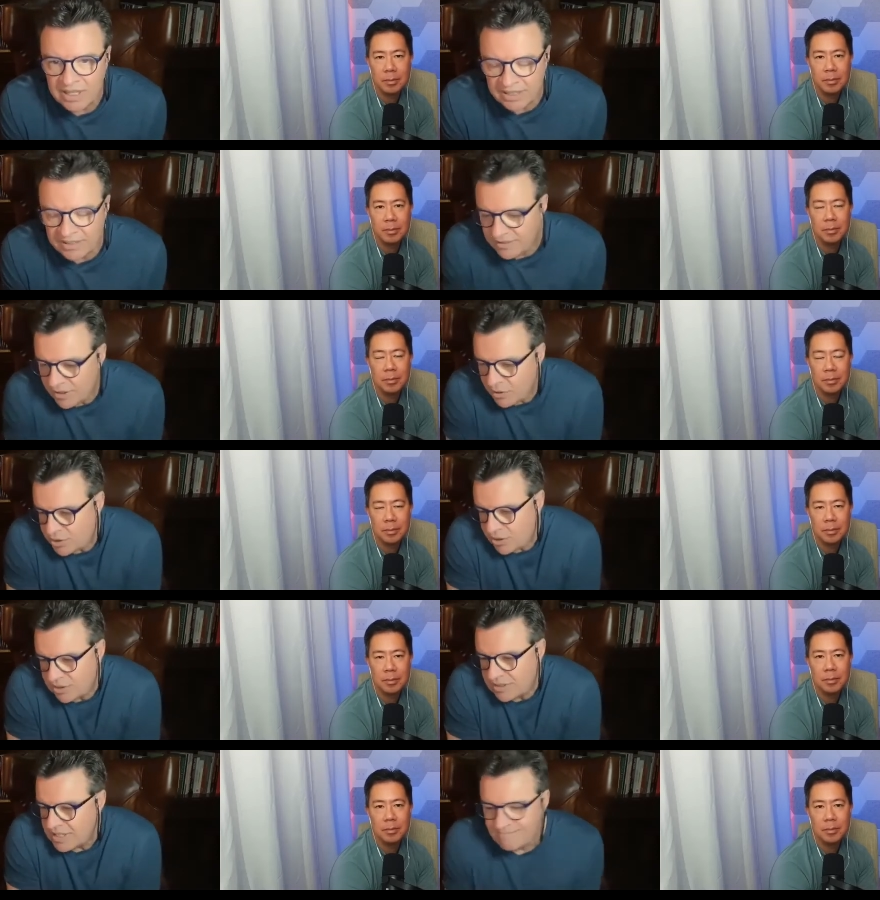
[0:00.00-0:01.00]
Speaker 1: And those
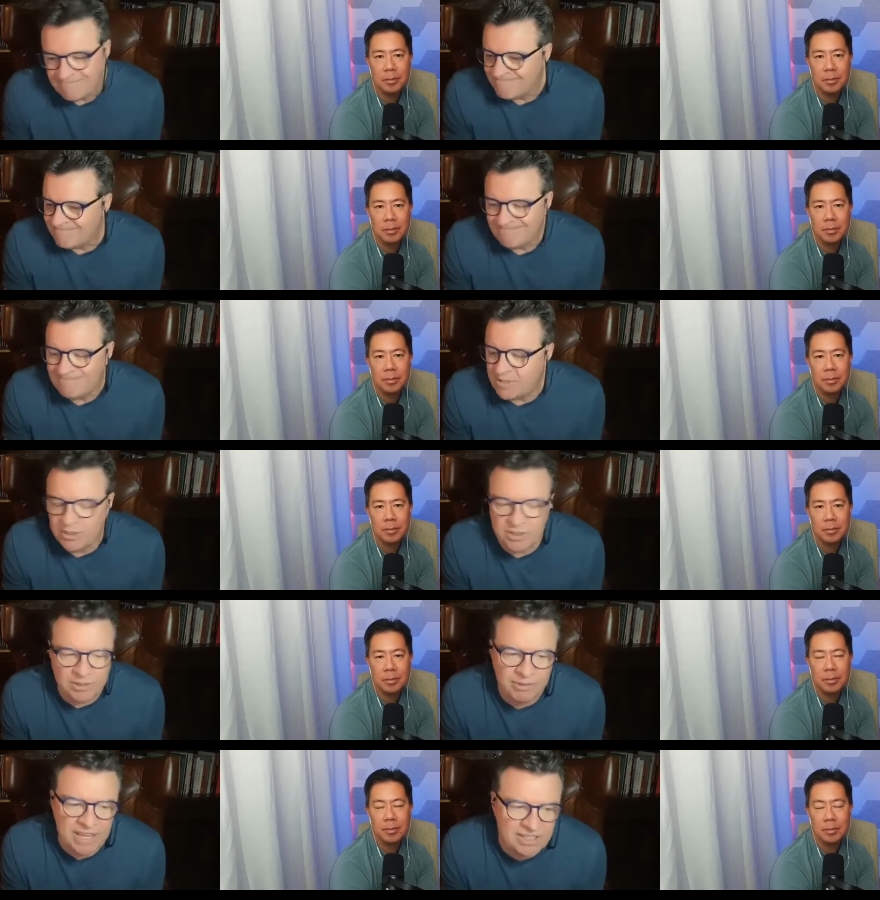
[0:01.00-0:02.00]
are
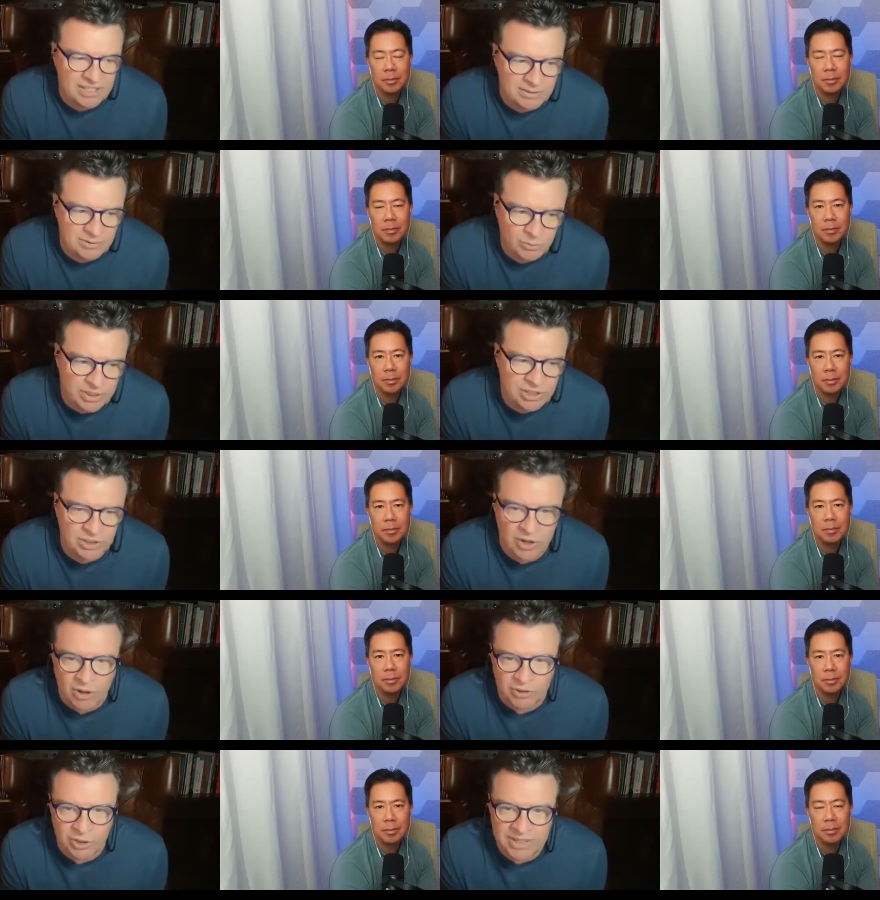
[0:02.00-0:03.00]
things that we should
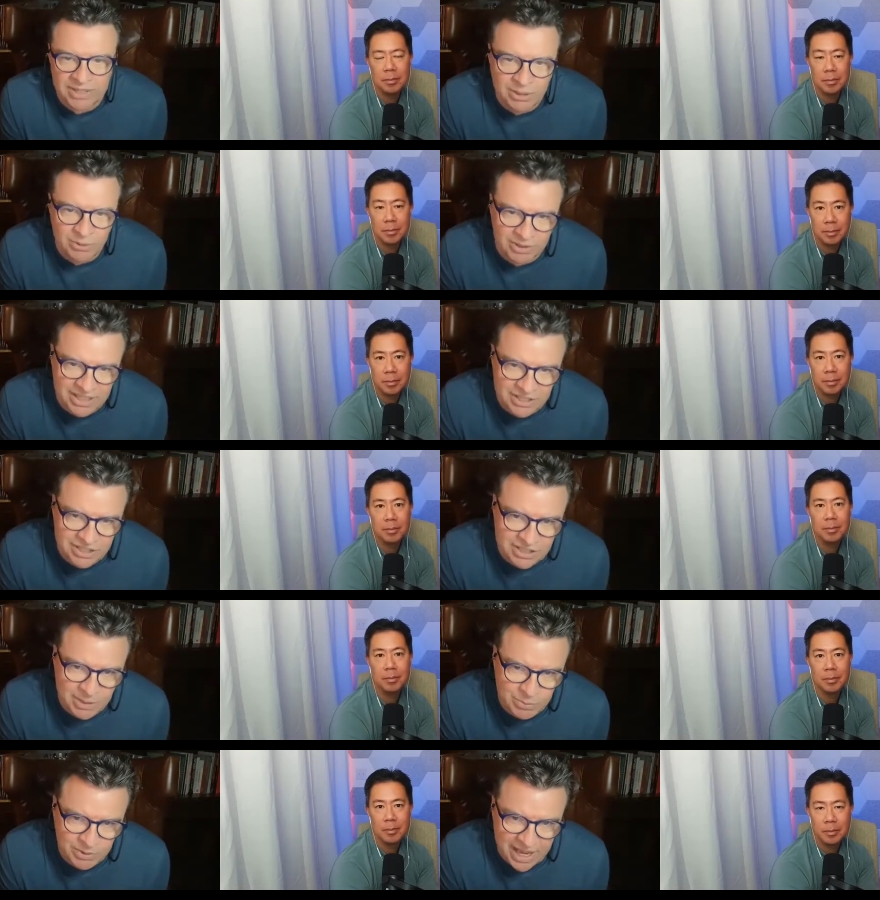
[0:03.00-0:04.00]
all do in any
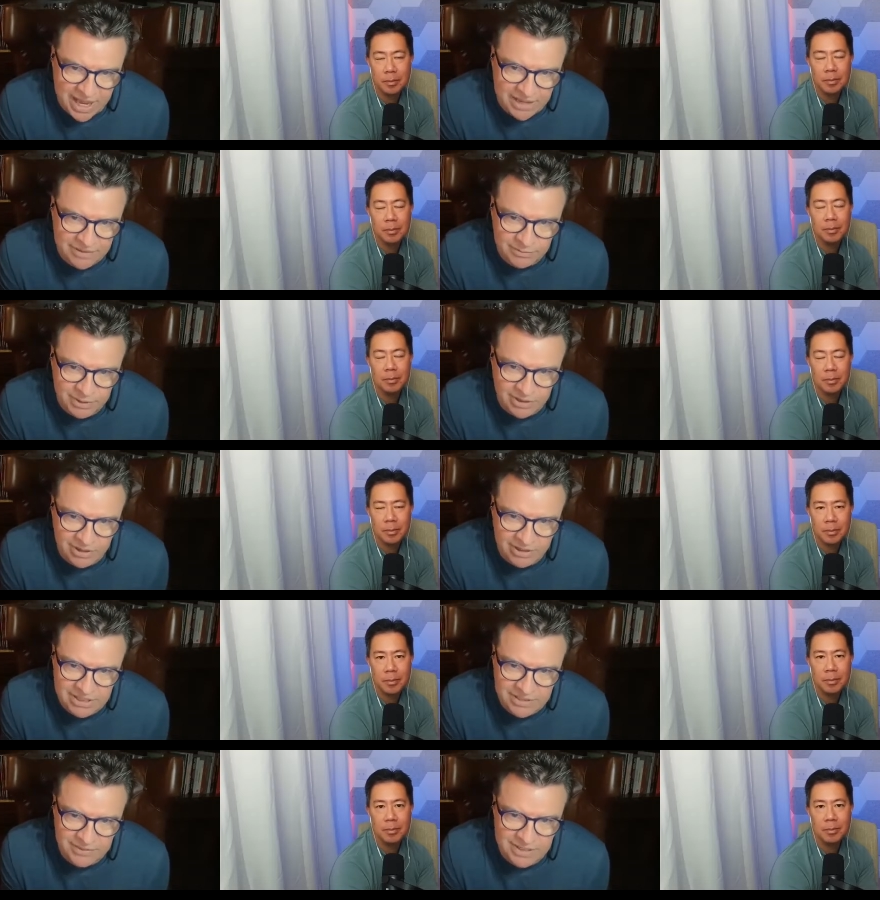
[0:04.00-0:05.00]
relationship we have,
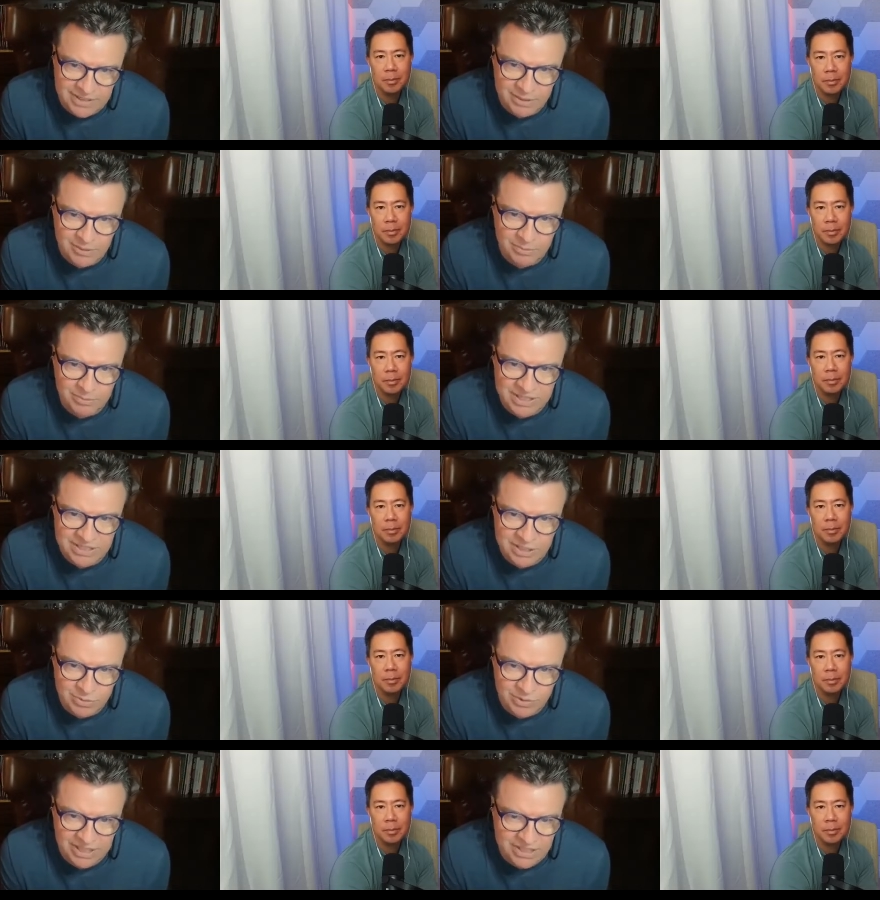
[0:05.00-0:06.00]
regardless if it's a
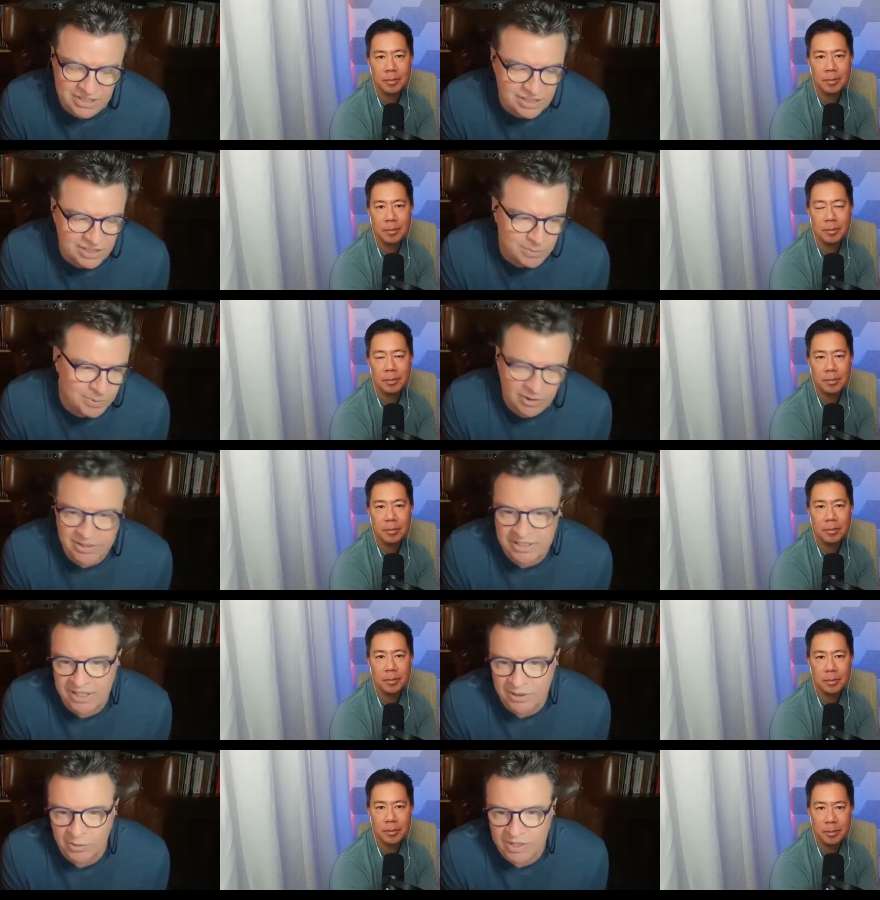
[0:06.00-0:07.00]
business relationship or
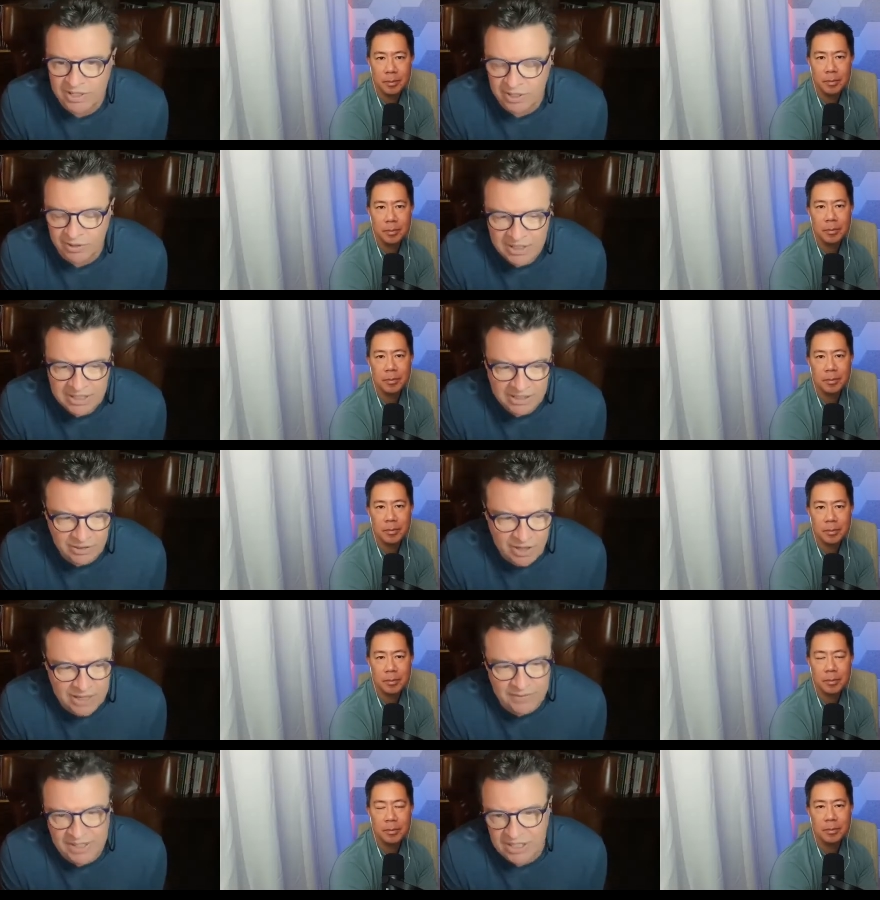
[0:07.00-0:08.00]
any other one. So a
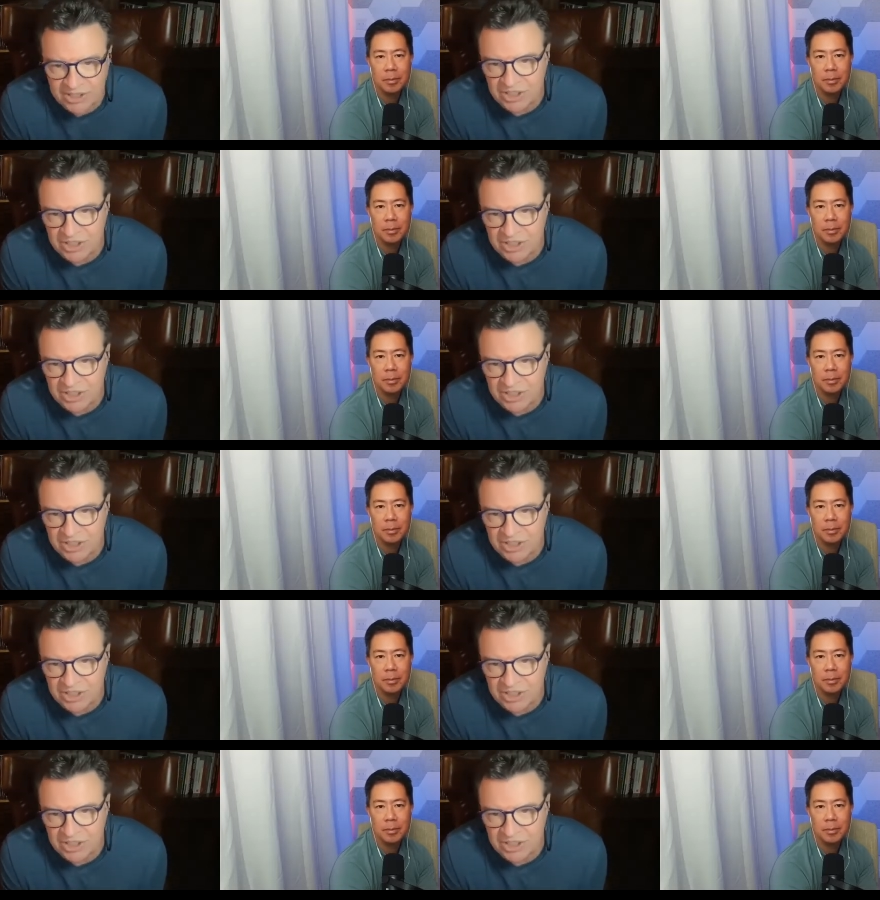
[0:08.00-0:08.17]
lot of it